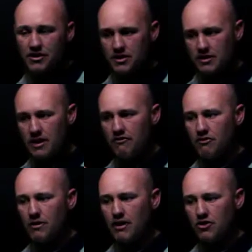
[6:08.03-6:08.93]
you just have to
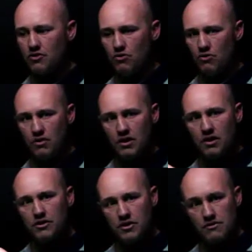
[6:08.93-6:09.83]
make sure
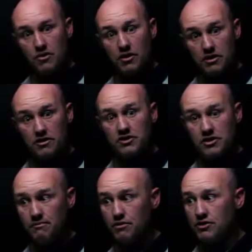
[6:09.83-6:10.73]
that you've got it in its
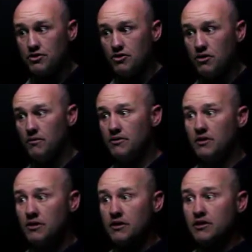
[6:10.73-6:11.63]
simplest terms.
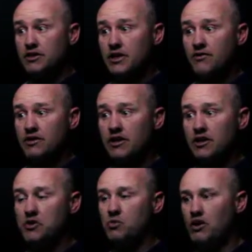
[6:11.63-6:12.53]
17
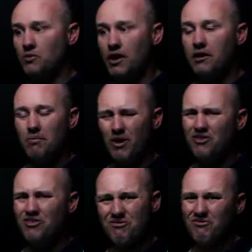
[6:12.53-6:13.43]
and 21 are
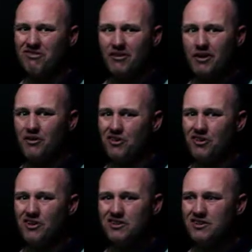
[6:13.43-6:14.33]
both, they're not the
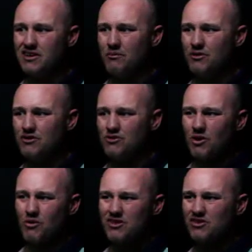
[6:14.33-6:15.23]
nicest numbers.
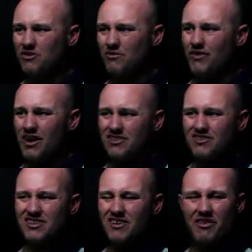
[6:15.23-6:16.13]
21's got some factors,
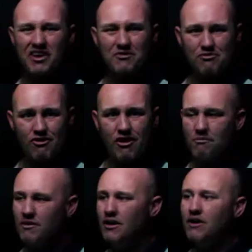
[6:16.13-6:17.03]
17's
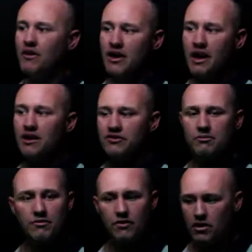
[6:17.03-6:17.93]
prime, they can't
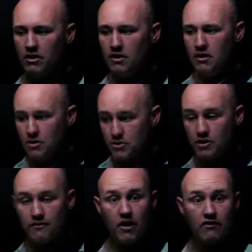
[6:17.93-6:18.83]
simplify.
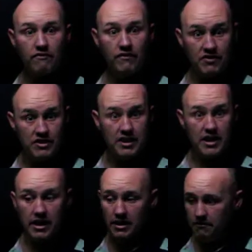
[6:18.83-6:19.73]
35 and 50
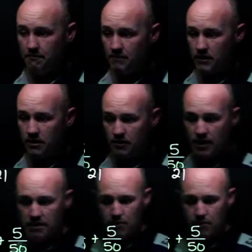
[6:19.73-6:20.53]
can. They can